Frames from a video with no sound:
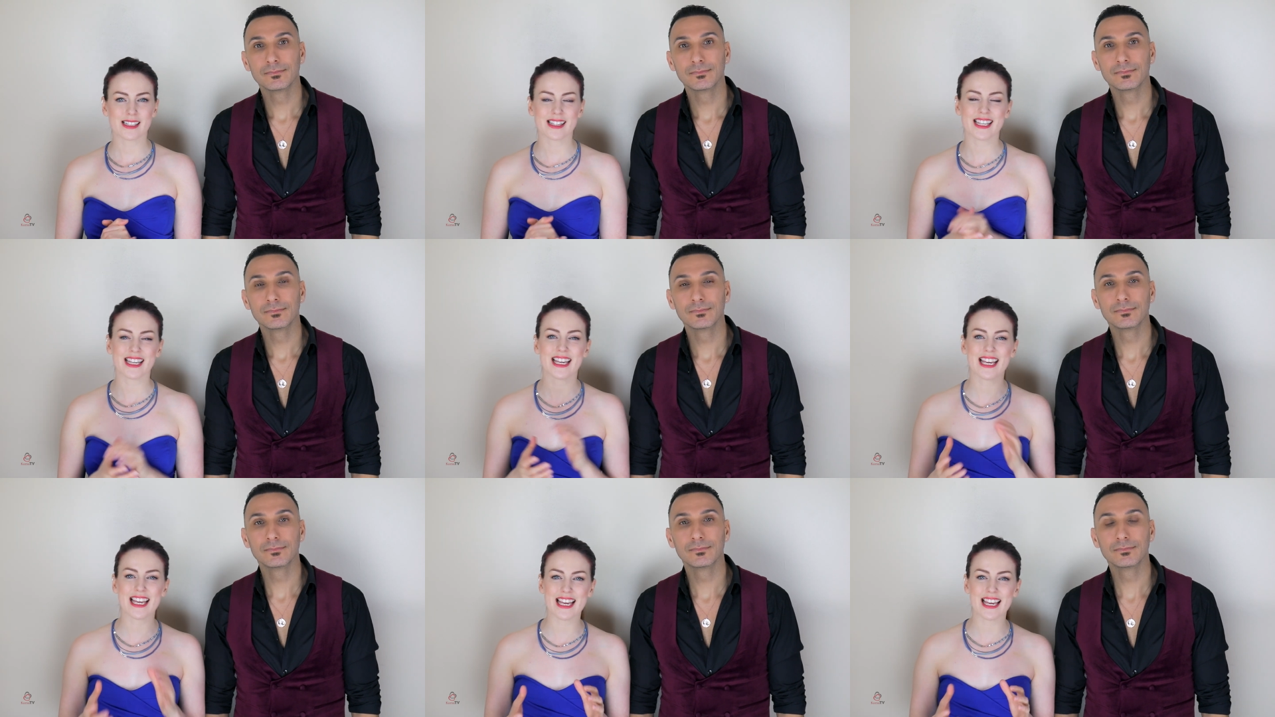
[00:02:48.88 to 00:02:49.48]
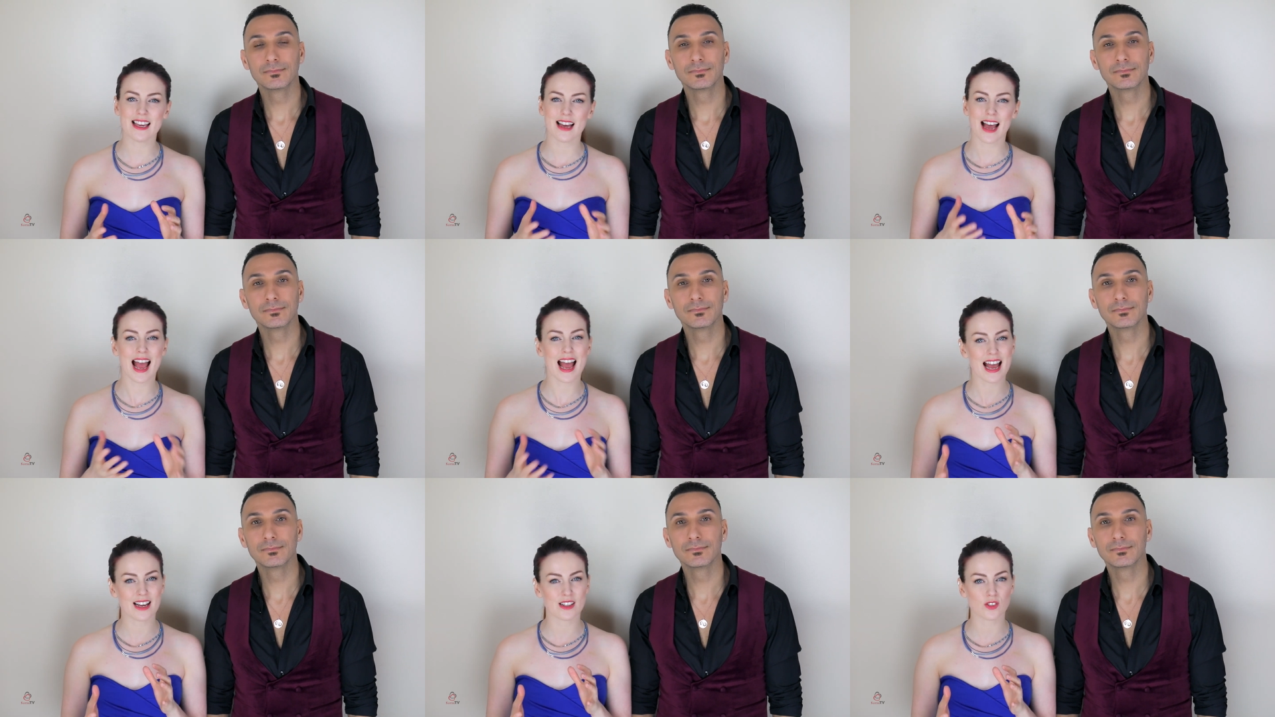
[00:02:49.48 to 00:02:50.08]
Speaker 1: is that he
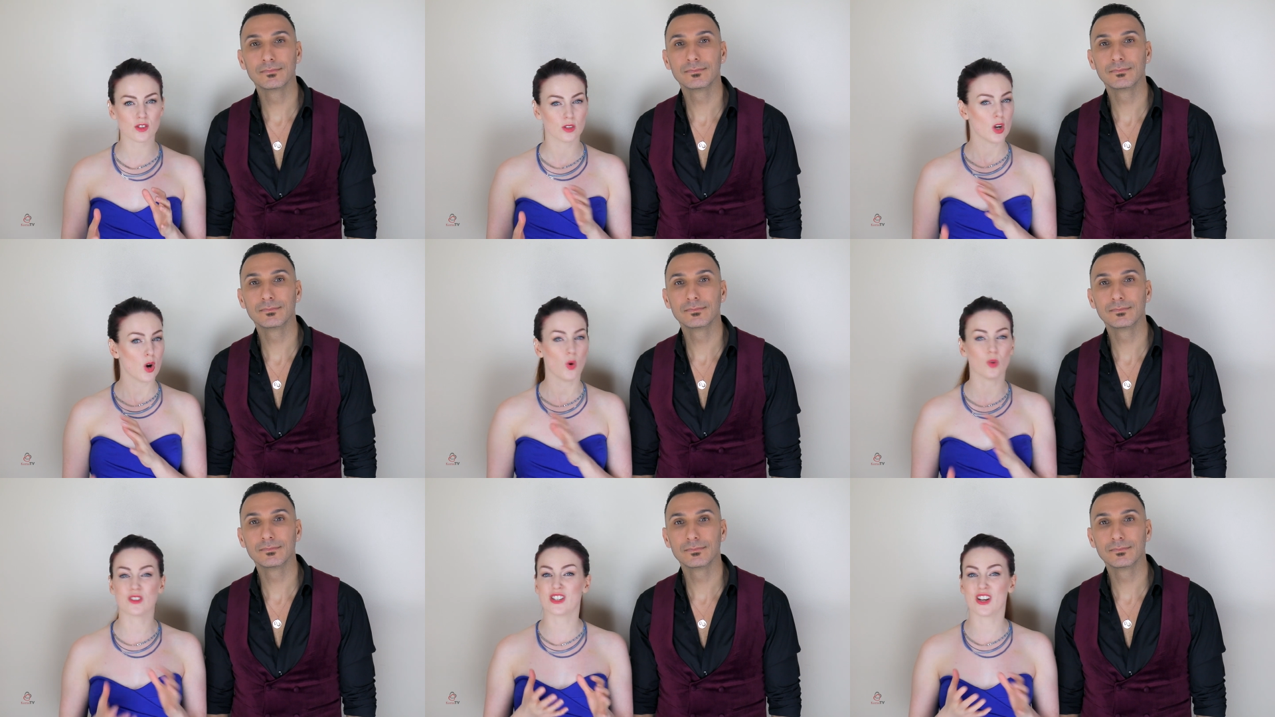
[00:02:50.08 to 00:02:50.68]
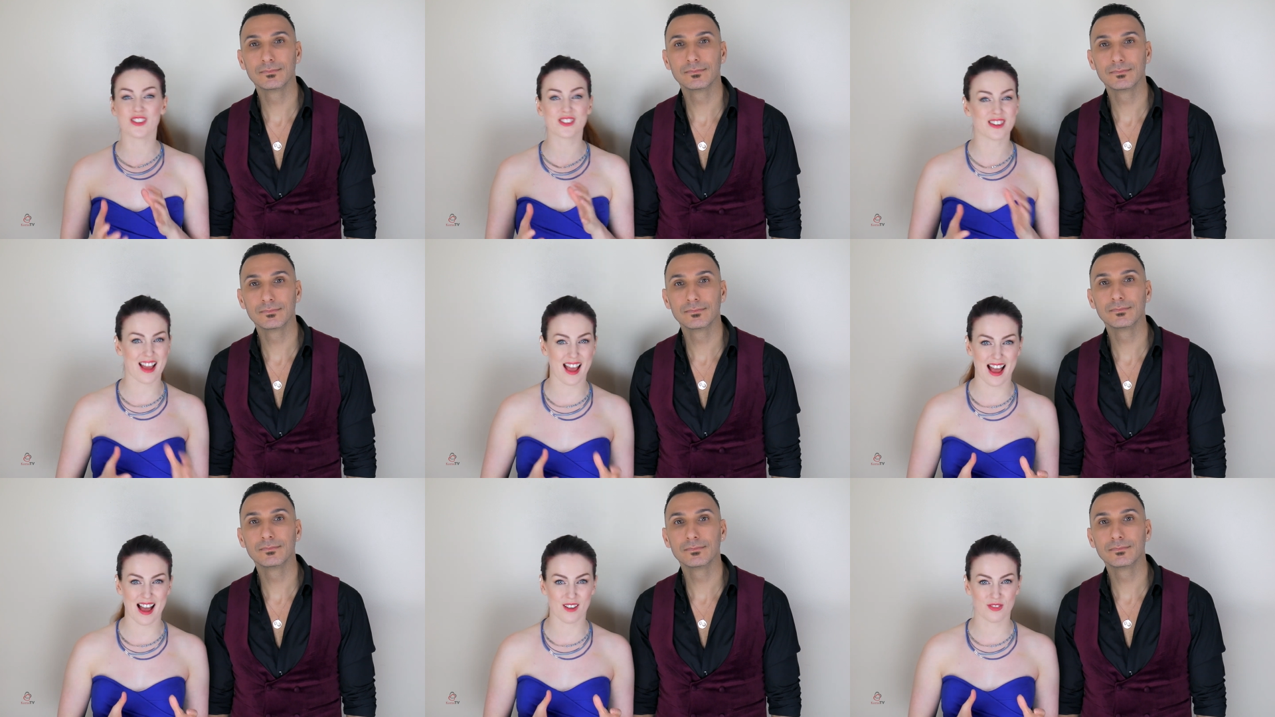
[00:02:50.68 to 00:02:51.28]
has or doesn't
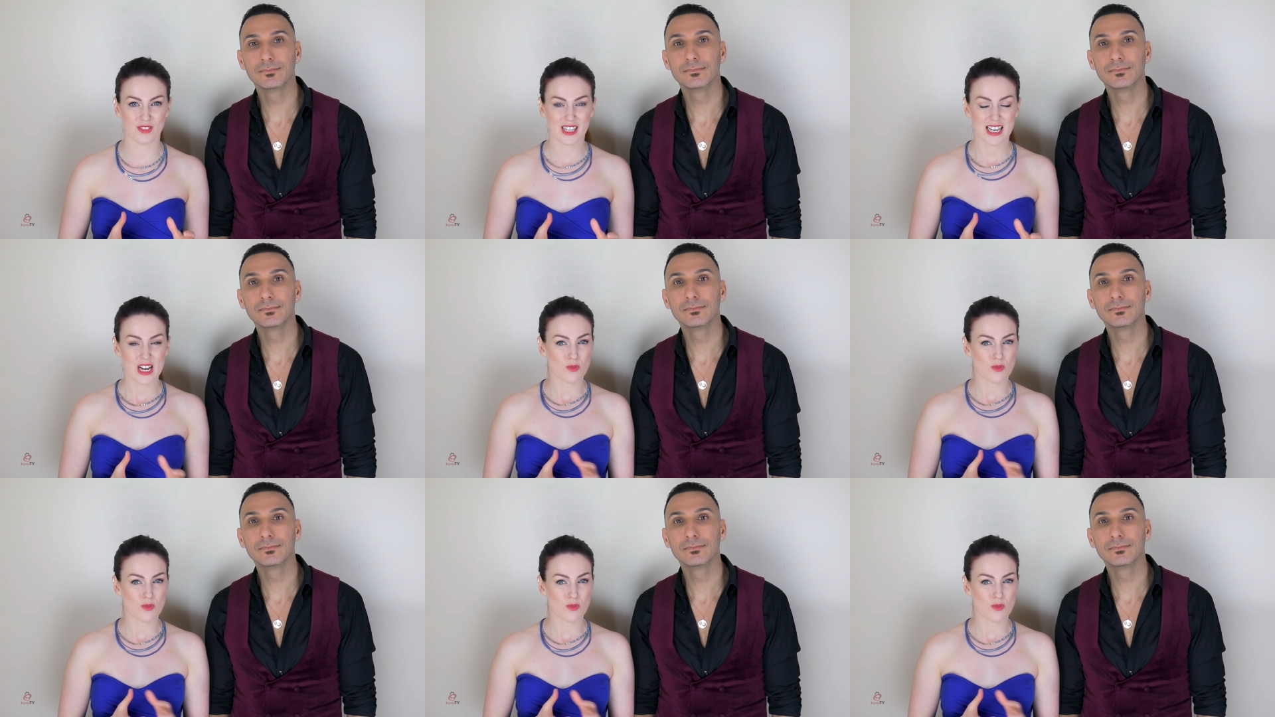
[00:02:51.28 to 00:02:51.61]
have.